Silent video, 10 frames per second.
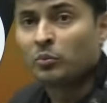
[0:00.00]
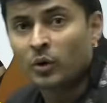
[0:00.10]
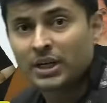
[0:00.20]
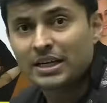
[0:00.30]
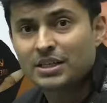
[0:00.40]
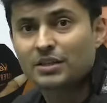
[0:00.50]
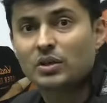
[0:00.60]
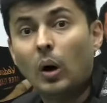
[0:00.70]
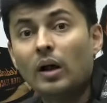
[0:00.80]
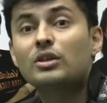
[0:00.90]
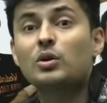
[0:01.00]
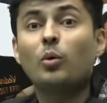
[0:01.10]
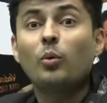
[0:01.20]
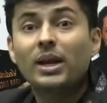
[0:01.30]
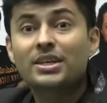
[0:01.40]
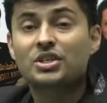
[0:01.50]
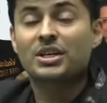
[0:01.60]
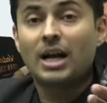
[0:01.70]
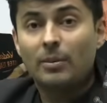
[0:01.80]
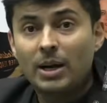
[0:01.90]
more teachers also
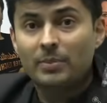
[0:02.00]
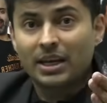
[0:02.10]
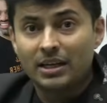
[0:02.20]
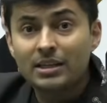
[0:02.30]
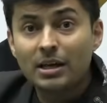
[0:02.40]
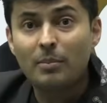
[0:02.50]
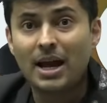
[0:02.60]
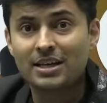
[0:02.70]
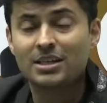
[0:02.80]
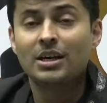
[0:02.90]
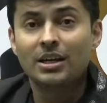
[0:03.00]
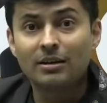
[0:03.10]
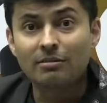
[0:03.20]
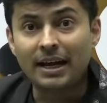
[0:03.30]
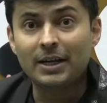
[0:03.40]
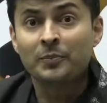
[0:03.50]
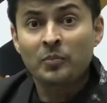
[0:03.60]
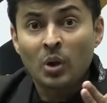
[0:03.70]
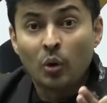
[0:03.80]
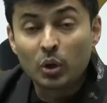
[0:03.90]
which come up in the batch, right,
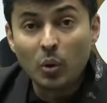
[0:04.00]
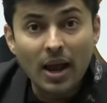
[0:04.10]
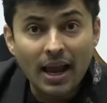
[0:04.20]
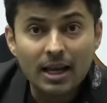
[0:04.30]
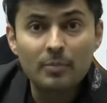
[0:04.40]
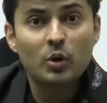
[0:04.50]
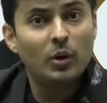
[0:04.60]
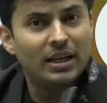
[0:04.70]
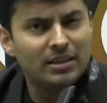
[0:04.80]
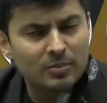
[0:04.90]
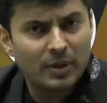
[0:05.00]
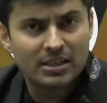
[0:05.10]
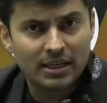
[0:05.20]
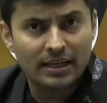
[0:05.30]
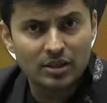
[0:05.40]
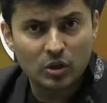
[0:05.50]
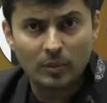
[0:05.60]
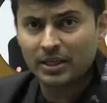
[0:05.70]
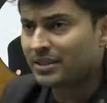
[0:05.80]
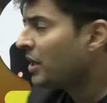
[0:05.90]
to help you in specialized
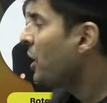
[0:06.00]
topics.